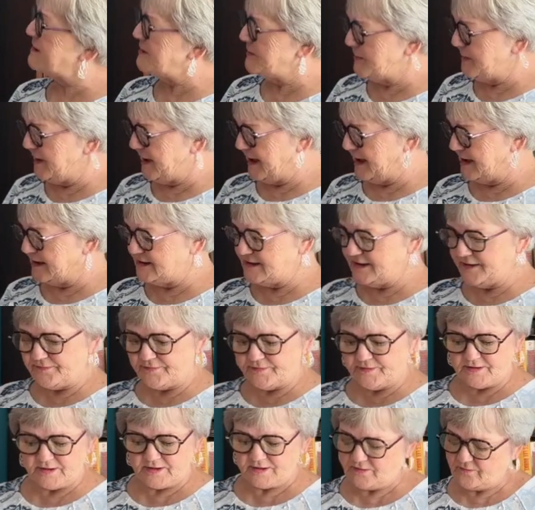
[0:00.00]
be a
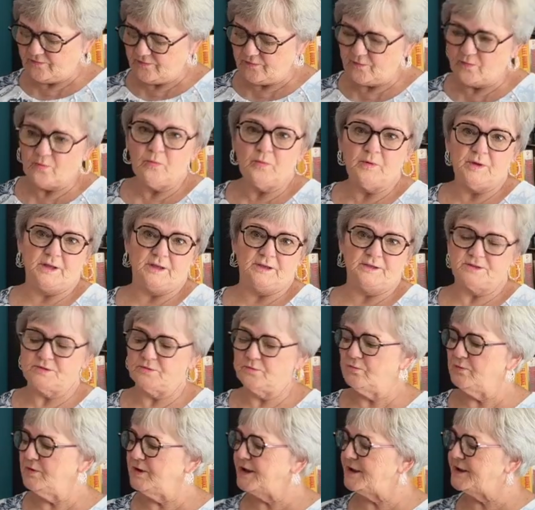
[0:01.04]
different quilt
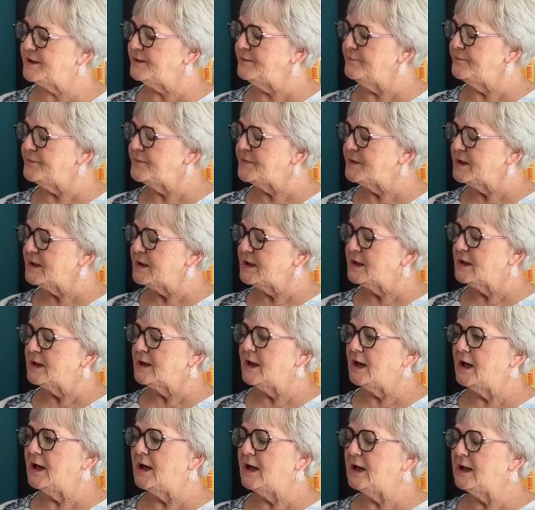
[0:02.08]
with
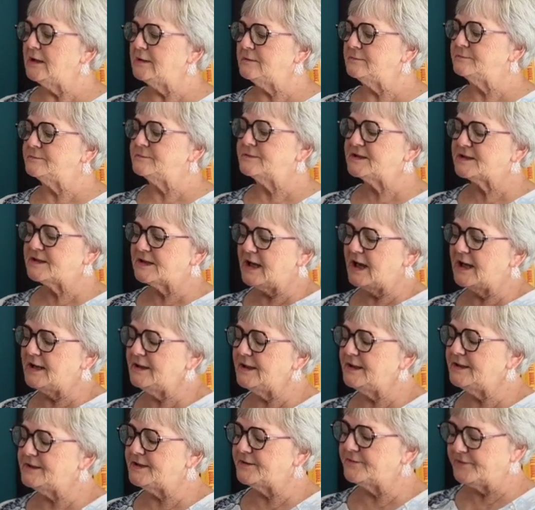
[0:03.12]

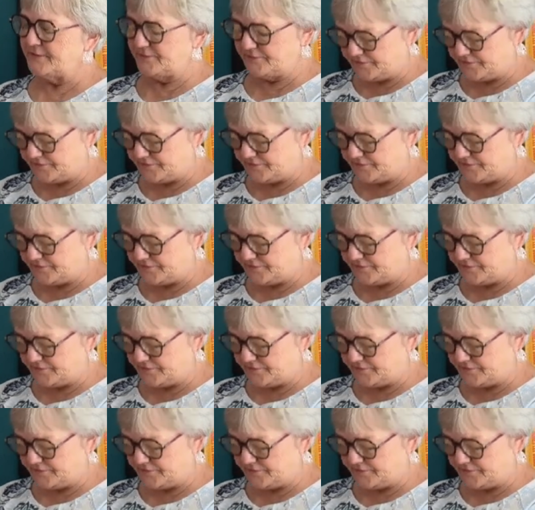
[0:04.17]
slightly different